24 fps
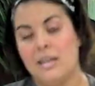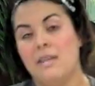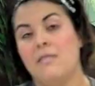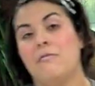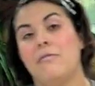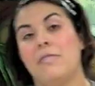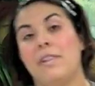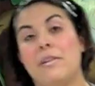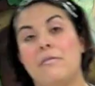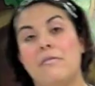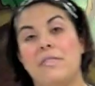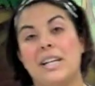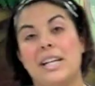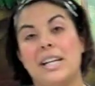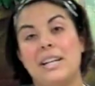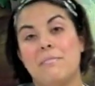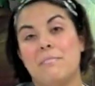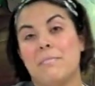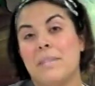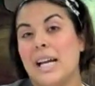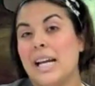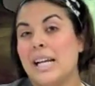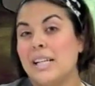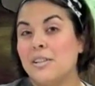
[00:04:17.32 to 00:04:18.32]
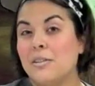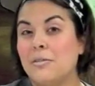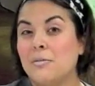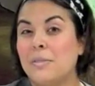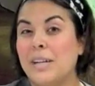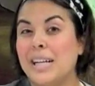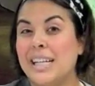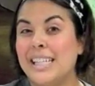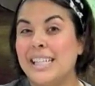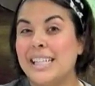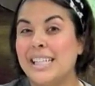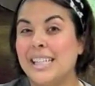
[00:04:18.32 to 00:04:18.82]
fluff it up, and you're
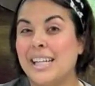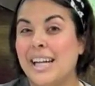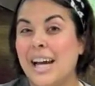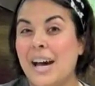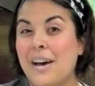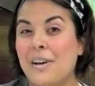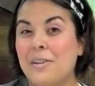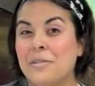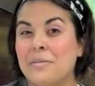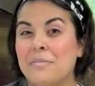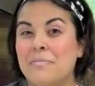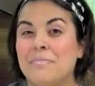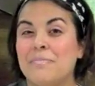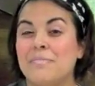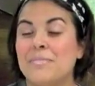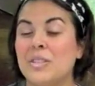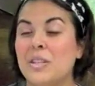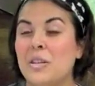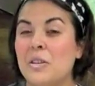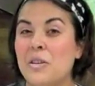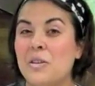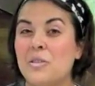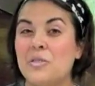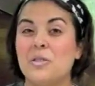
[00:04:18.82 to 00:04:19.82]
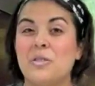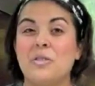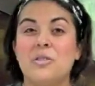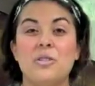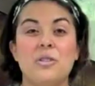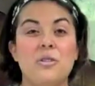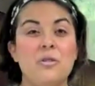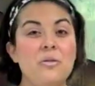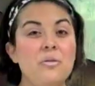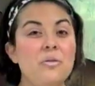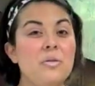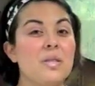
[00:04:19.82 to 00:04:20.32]
ready to go. So those are
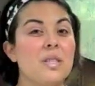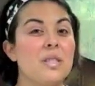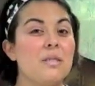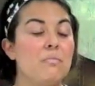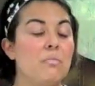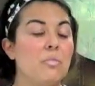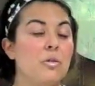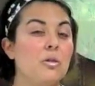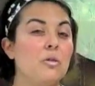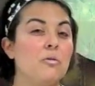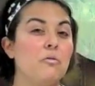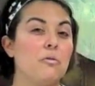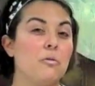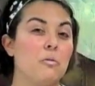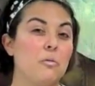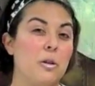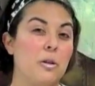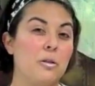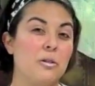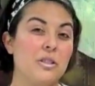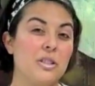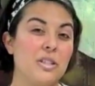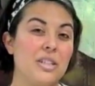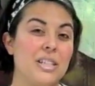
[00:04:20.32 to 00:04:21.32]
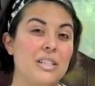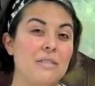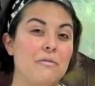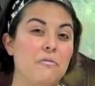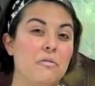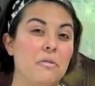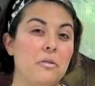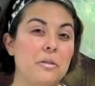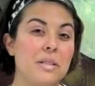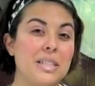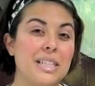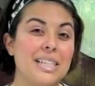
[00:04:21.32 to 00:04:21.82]
two simple Furoka
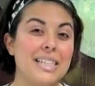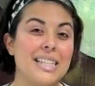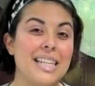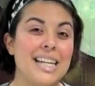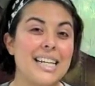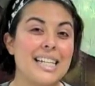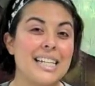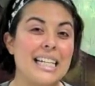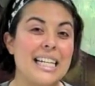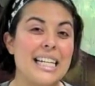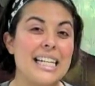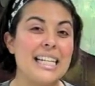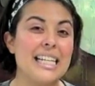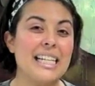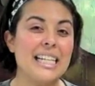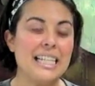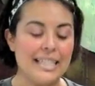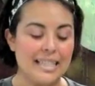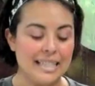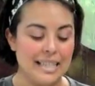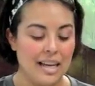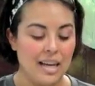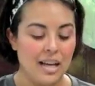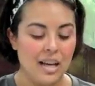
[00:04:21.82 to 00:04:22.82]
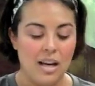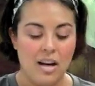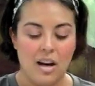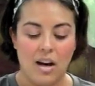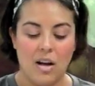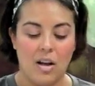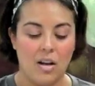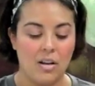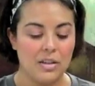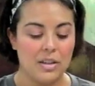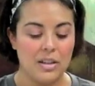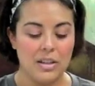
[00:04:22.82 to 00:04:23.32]
folding techniques.
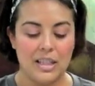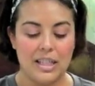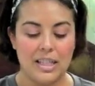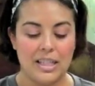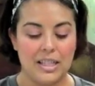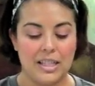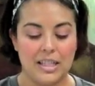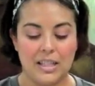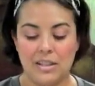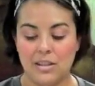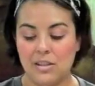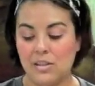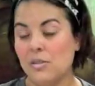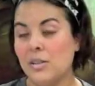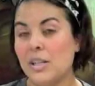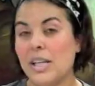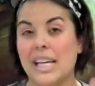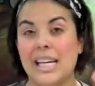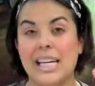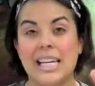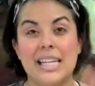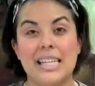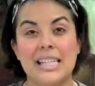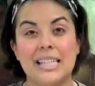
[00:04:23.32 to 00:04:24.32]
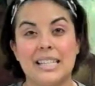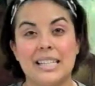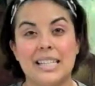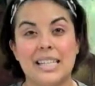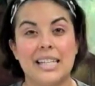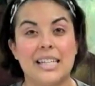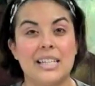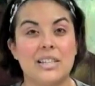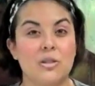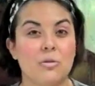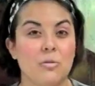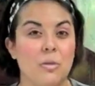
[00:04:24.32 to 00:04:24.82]
All you need to do is
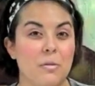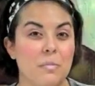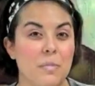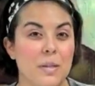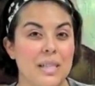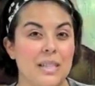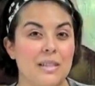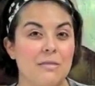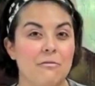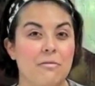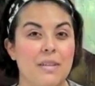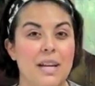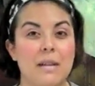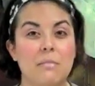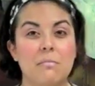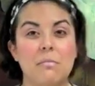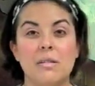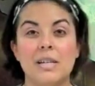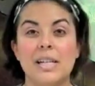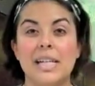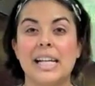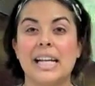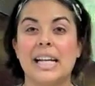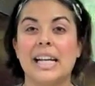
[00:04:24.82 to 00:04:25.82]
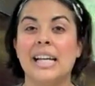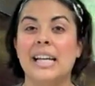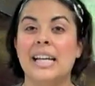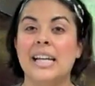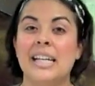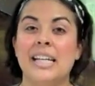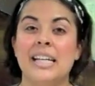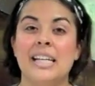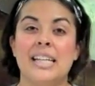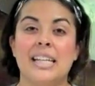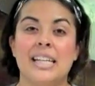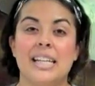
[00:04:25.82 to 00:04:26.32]
get a square piece of fabric,
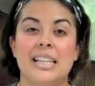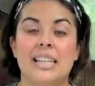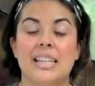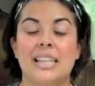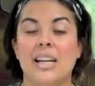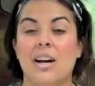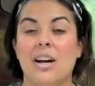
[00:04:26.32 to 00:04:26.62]
get the